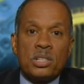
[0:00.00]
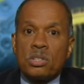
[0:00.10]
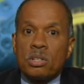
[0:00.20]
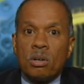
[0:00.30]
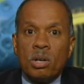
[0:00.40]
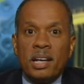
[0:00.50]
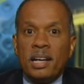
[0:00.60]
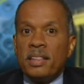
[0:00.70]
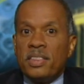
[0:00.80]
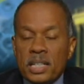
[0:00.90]
So
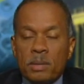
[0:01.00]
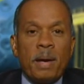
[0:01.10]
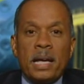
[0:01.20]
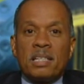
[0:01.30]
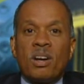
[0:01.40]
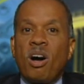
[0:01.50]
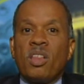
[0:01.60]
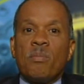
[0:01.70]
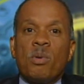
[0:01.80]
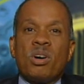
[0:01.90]
this makes it all
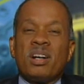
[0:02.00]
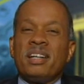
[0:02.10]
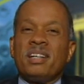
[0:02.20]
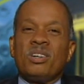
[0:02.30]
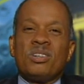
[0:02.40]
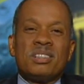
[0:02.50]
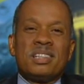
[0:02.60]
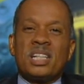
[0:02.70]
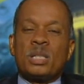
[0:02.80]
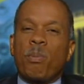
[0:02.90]
the more,
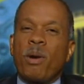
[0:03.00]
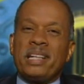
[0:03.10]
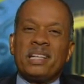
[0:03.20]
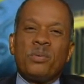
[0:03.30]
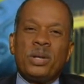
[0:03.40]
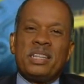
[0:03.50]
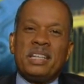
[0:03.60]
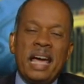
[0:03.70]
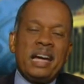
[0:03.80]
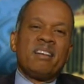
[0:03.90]
just pregnant with
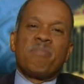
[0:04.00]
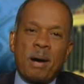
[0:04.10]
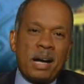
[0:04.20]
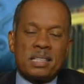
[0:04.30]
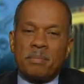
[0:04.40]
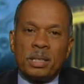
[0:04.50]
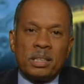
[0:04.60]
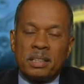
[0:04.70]
negative possibilities.